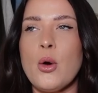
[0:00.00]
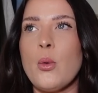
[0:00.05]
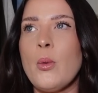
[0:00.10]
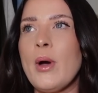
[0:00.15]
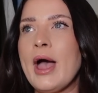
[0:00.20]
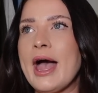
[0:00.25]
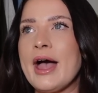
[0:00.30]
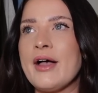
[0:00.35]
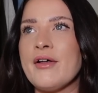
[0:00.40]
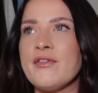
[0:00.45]

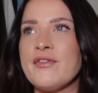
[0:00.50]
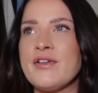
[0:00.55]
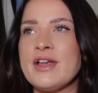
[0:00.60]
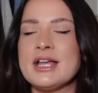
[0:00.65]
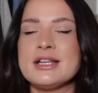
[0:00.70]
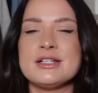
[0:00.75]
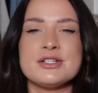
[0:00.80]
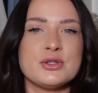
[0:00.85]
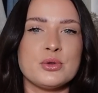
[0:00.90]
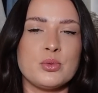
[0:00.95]
wear
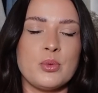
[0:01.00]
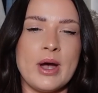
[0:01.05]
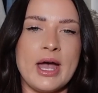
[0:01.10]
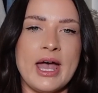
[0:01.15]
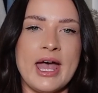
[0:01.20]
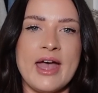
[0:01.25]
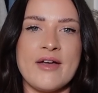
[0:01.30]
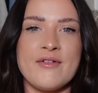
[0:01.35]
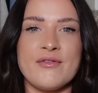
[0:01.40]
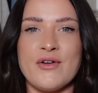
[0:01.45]
outfit to
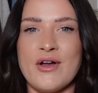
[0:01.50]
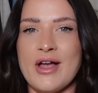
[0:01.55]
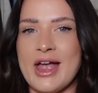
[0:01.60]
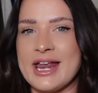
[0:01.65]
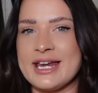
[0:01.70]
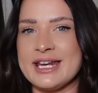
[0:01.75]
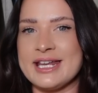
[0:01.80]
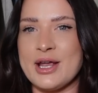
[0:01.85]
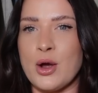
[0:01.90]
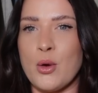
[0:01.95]
wear for
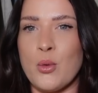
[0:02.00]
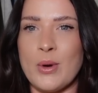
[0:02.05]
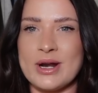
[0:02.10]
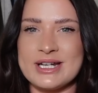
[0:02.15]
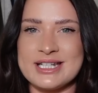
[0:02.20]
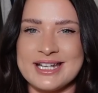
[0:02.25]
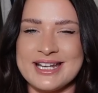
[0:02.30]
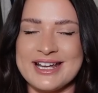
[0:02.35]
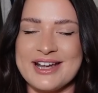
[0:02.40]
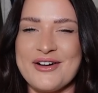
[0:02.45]
any
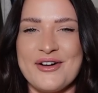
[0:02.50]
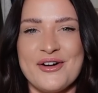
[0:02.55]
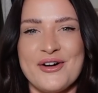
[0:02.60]
wedding